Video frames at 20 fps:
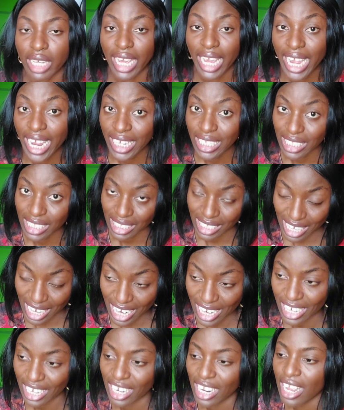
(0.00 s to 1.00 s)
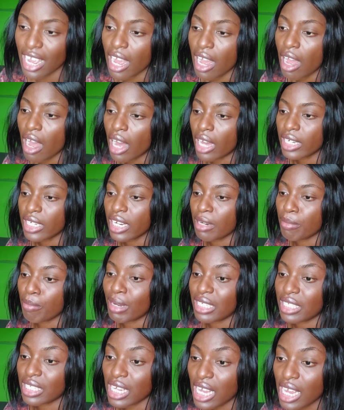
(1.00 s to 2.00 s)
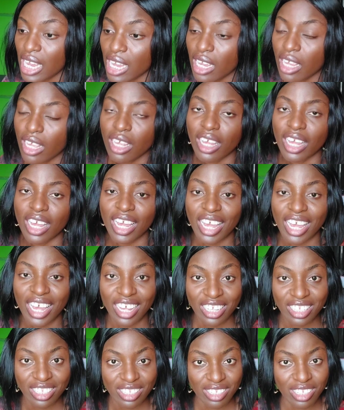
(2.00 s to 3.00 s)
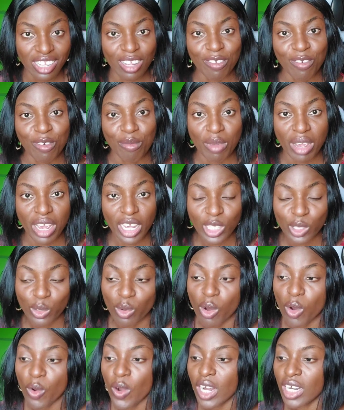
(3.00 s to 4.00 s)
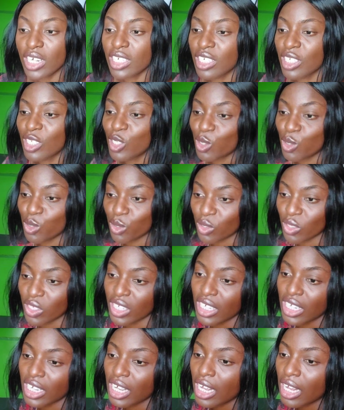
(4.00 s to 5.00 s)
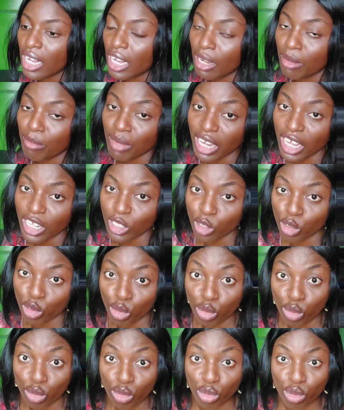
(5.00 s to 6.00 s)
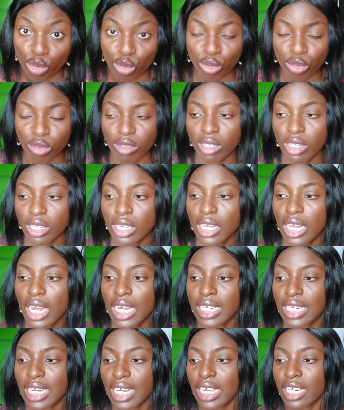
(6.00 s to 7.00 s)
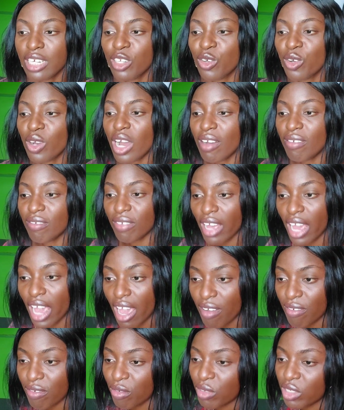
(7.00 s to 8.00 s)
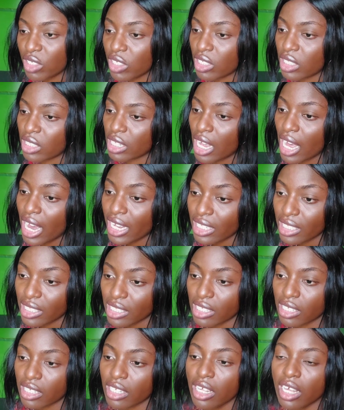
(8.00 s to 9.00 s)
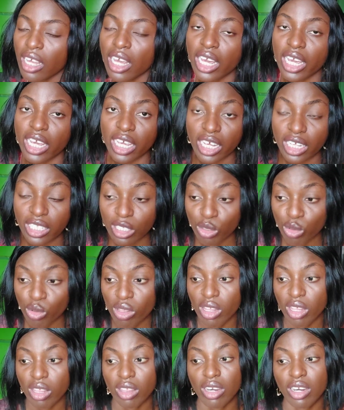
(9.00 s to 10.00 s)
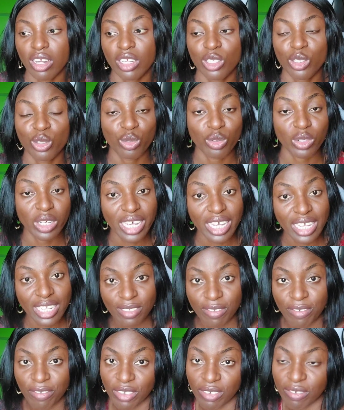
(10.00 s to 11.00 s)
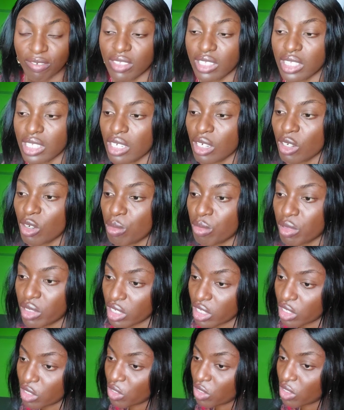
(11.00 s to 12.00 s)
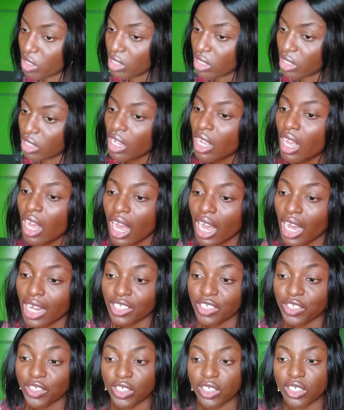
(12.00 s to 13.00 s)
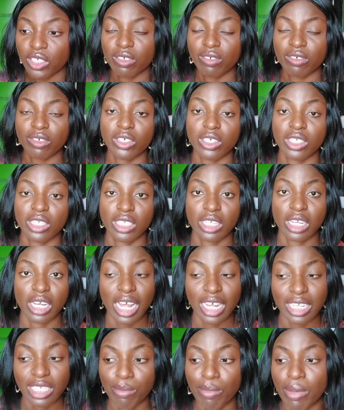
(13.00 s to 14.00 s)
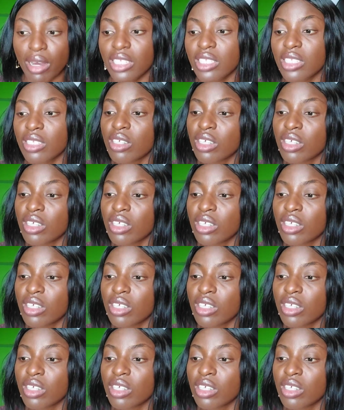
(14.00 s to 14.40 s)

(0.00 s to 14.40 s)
810, and then part E starts from 811 to 822, and then you have F, which is IT, 823 to 850, incorporated trustee, and G, of course, the last part,